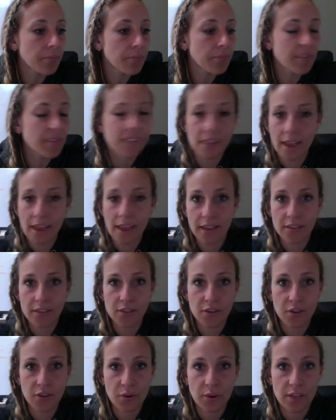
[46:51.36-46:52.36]
that answer
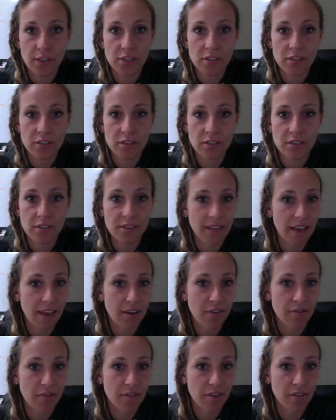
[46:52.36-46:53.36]
your question? Is that
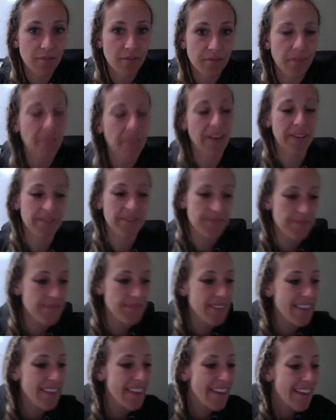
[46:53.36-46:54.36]
helpful? Okay.
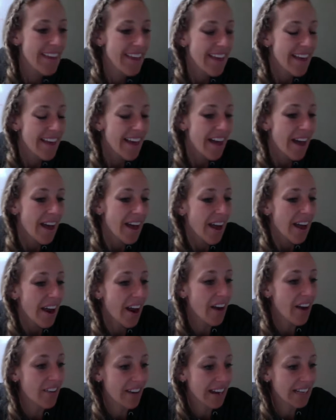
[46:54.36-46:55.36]

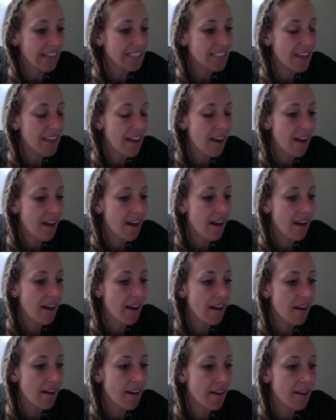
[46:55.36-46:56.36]
All right.
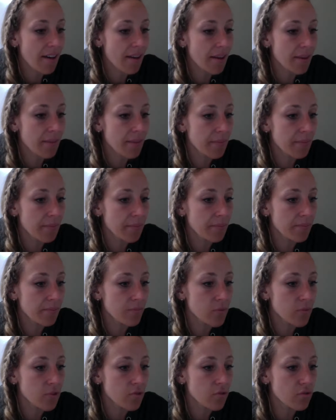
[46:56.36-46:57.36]
All
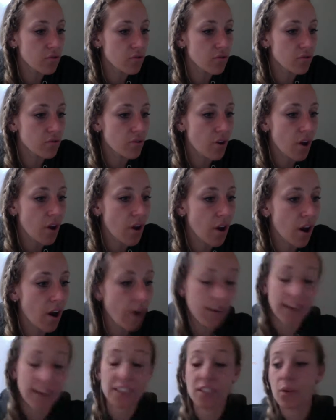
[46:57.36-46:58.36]

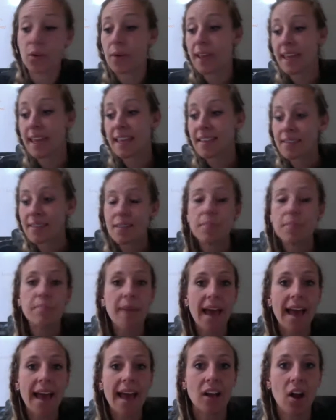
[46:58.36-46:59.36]
right. So in the
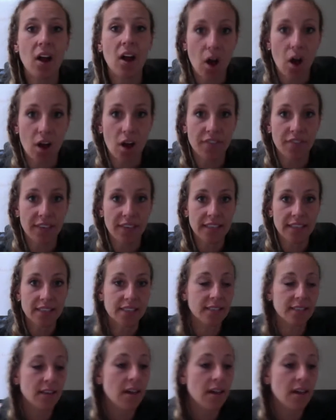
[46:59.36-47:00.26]
back office,